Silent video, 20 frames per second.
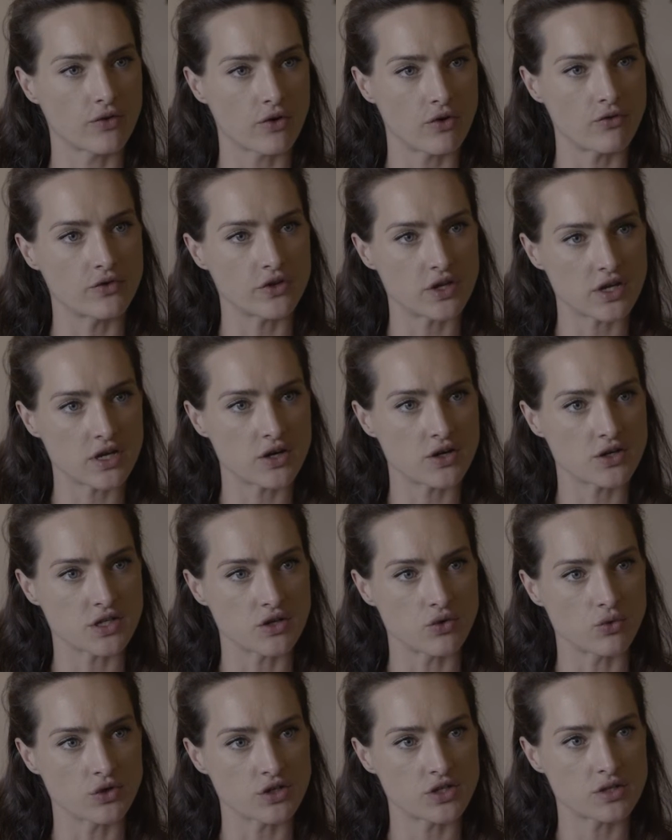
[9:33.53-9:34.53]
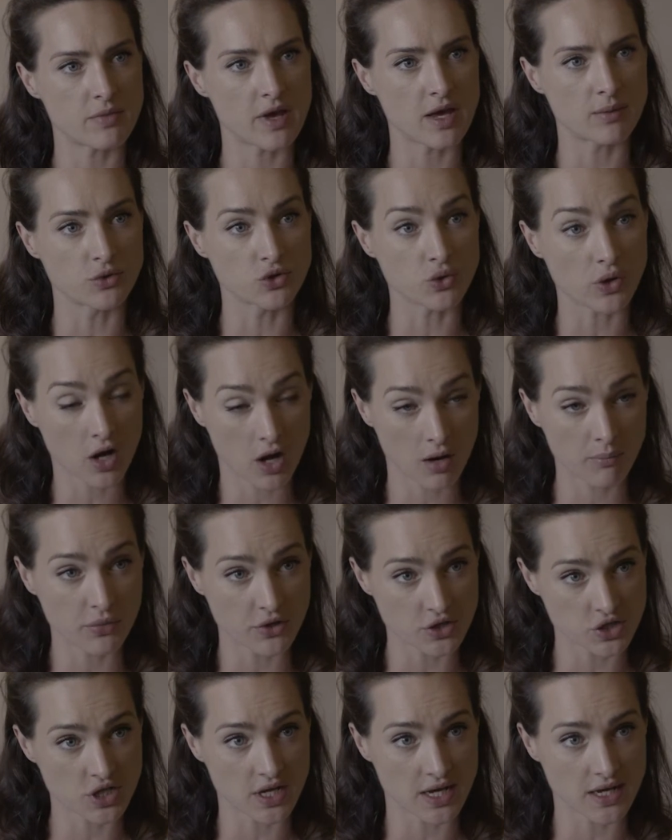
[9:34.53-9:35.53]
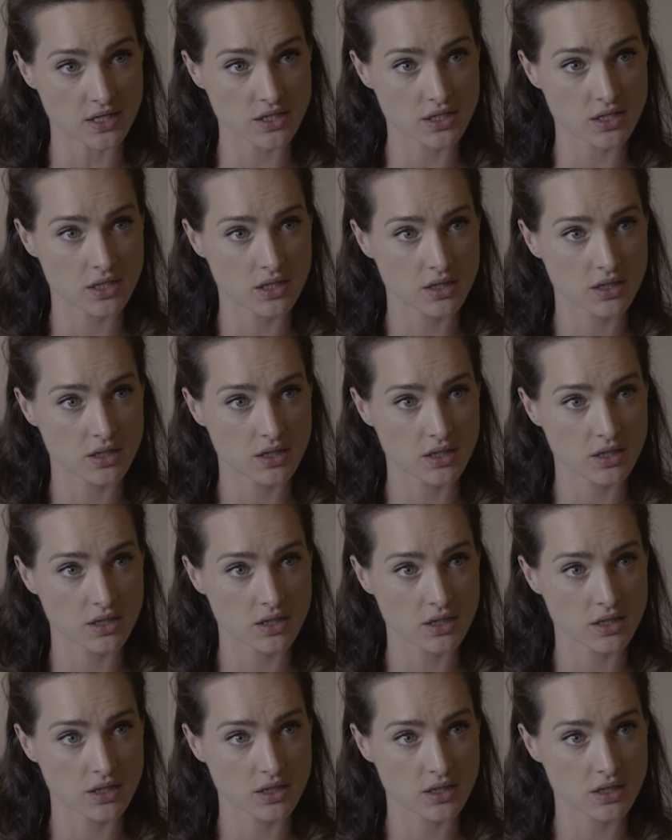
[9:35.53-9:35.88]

over the years in order to be able to accomplish that?